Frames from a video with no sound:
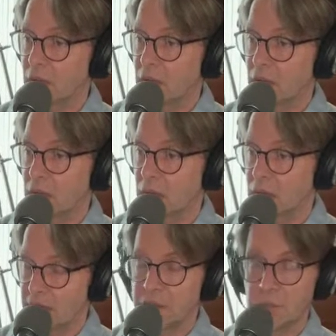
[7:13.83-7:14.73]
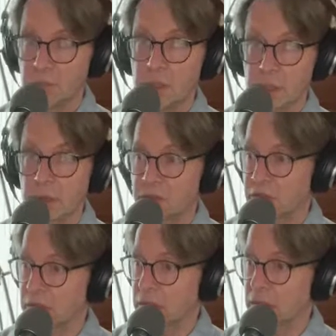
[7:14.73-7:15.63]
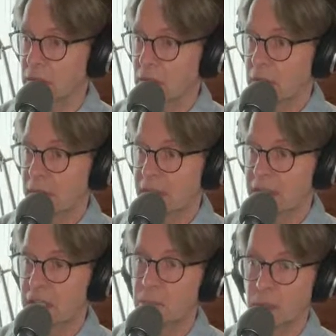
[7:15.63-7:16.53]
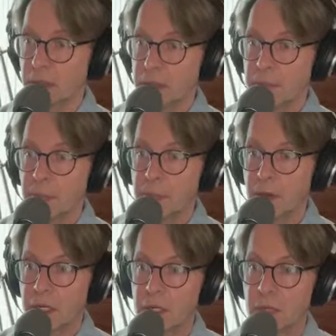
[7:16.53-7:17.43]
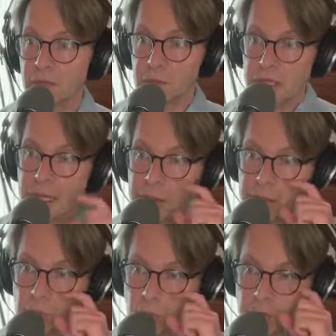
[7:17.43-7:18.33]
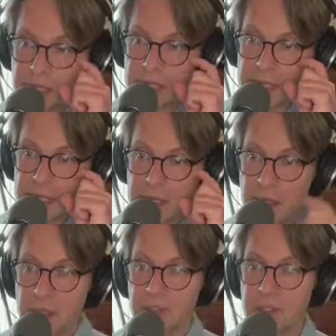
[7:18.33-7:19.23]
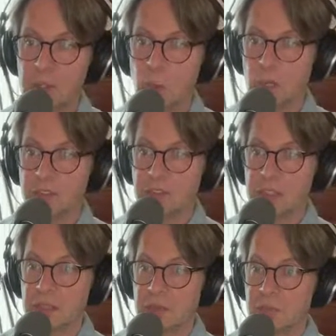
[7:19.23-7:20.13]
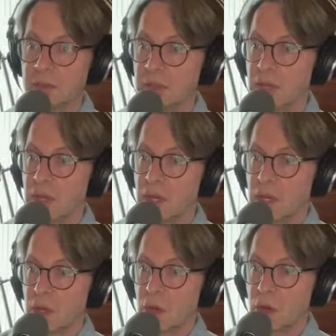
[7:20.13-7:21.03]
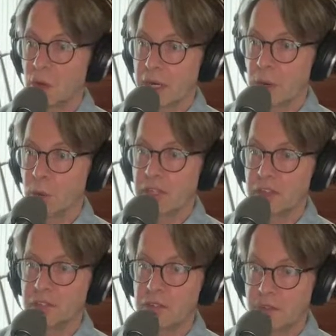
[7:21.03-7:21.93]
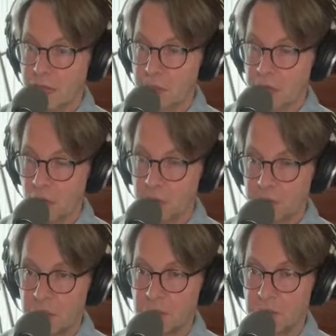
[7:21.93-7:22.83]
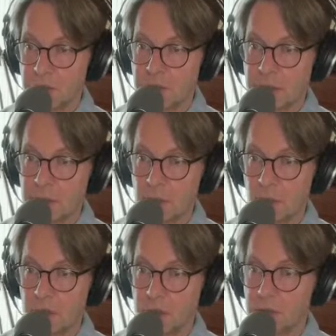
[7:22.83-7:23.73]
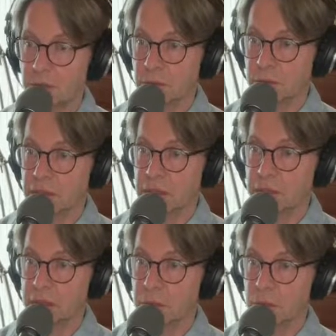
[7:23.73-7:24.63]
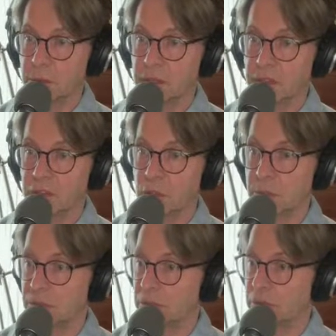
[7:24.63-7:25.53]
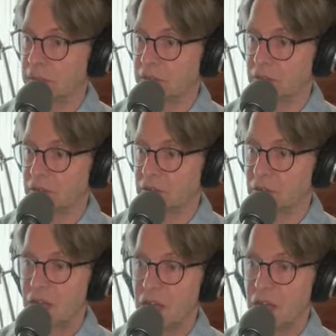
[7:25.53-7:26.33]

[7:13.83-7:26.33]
That's really good to hear. And Kimberly, hi, Clark from cloudy but warm Connecticut, listening while sitting in front on our way to see family. Hope you and your family are well. Looking forward to hearing your and Mike's comments on Magnetized.